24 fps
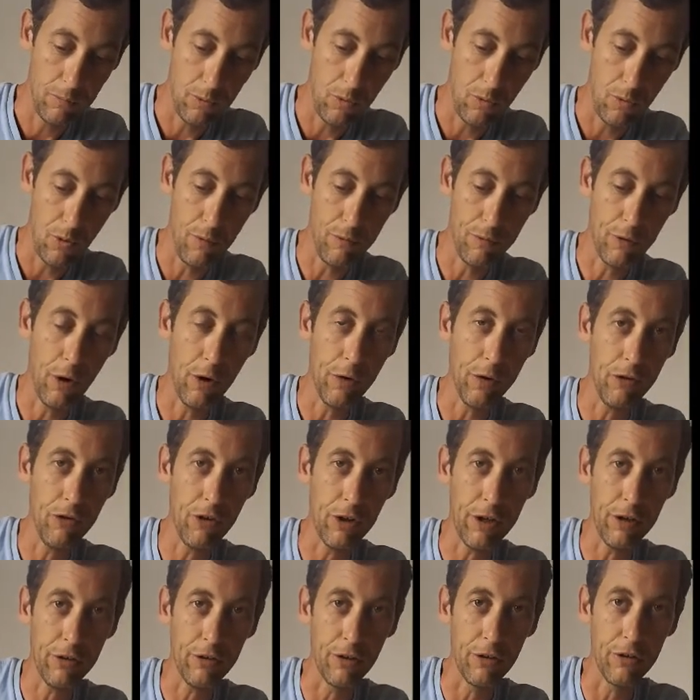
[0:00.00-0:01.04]
Off go the
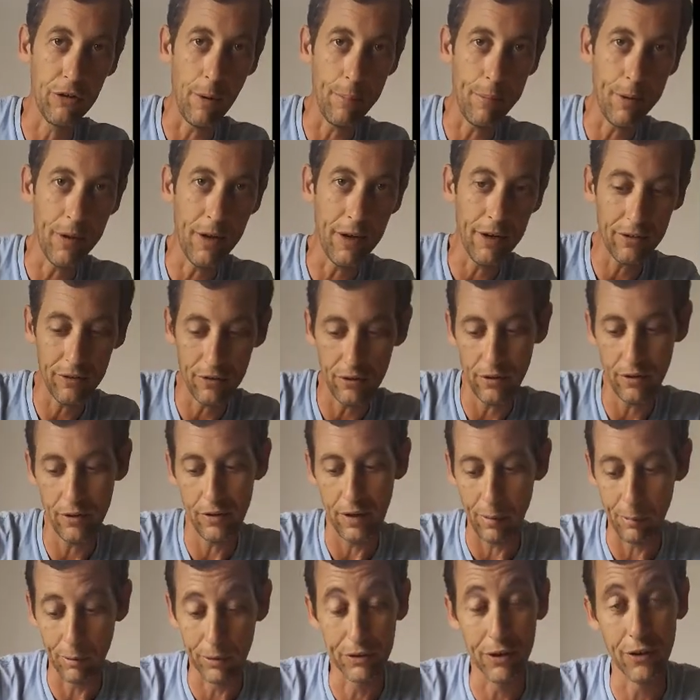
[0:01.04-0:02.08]
chickens on top of that. They
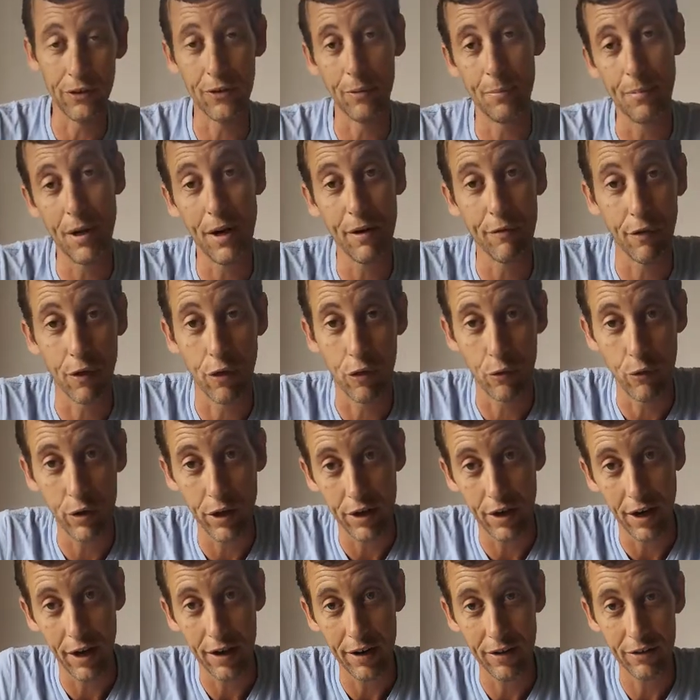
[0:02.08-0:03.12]
will disappear for 3
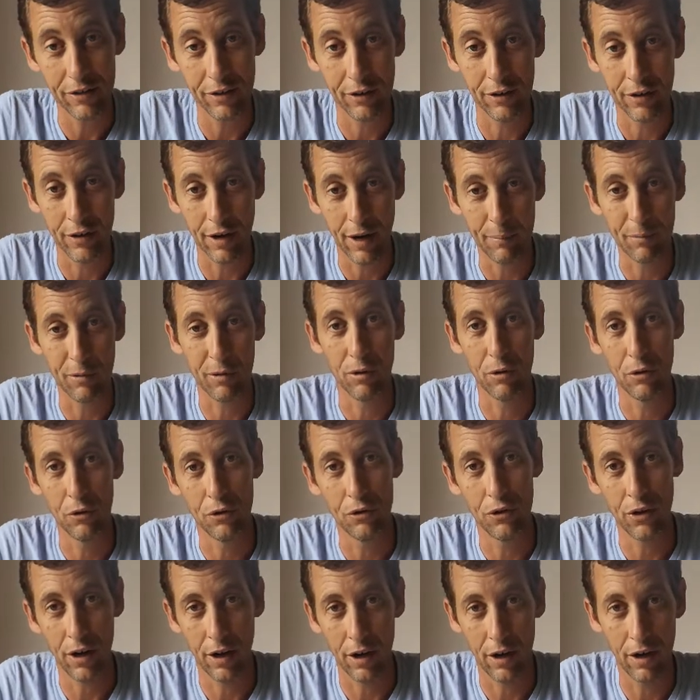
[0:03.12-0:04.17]
days in an
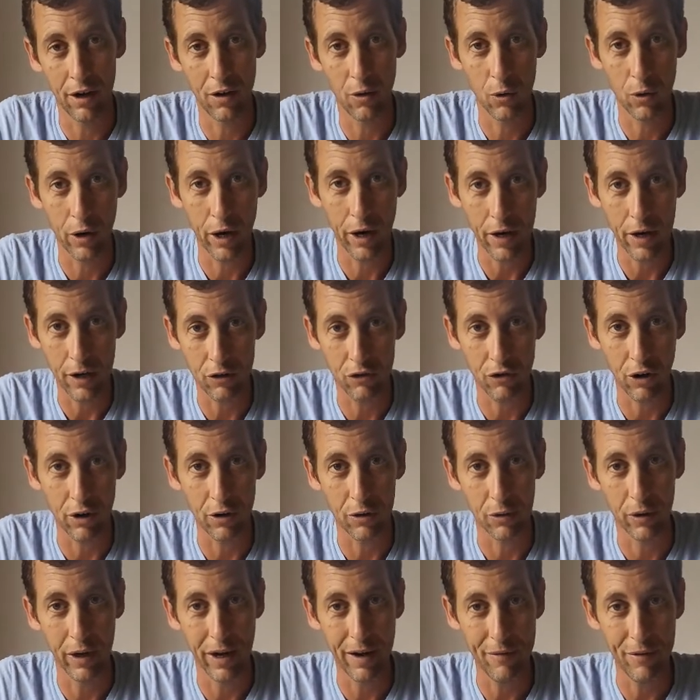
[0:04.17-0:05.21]
absolute organic
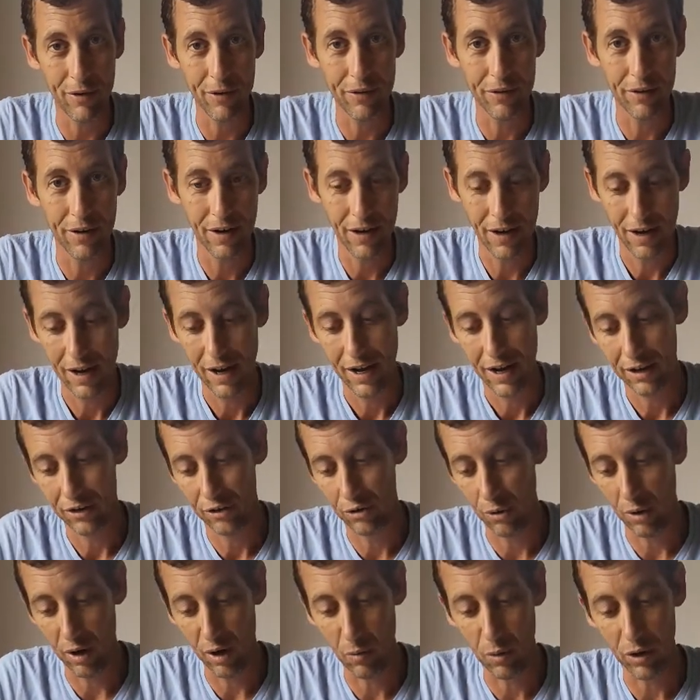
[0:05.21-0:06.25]
jungle heaven,
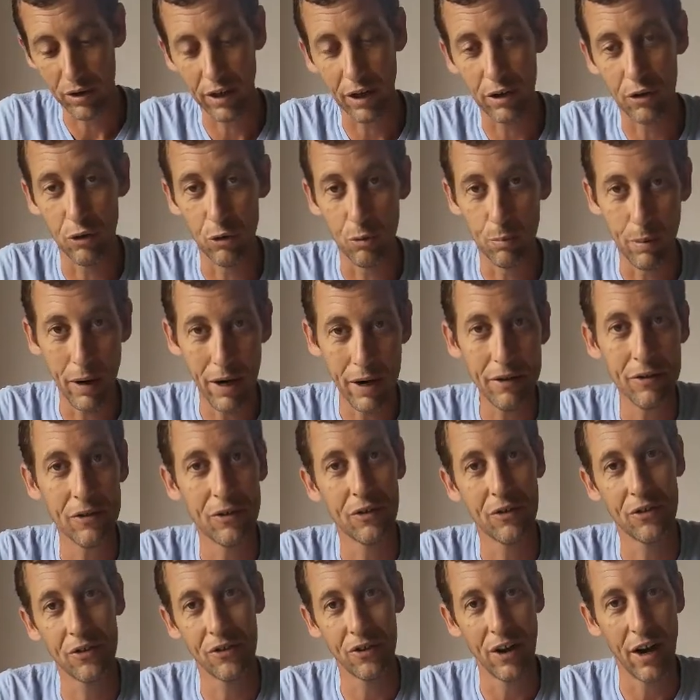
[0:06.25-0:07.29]
doing what they do best,
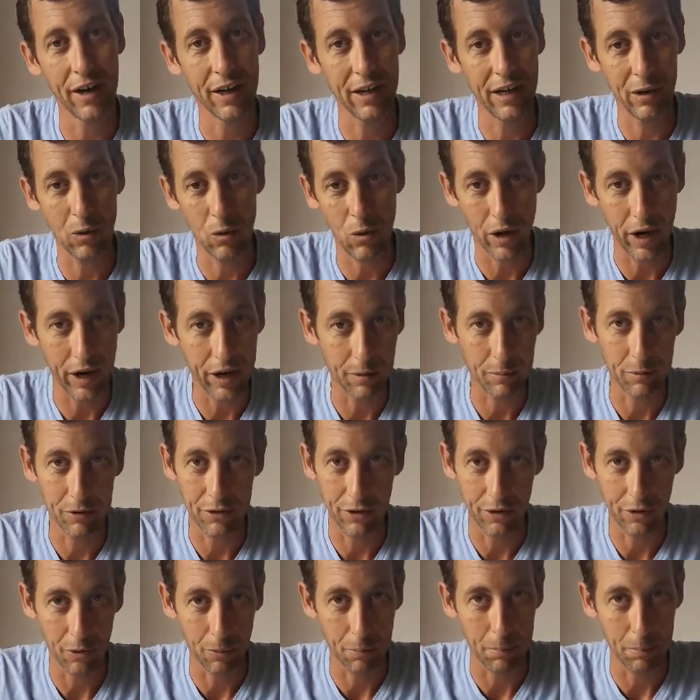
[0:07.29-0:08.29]
cycling organic material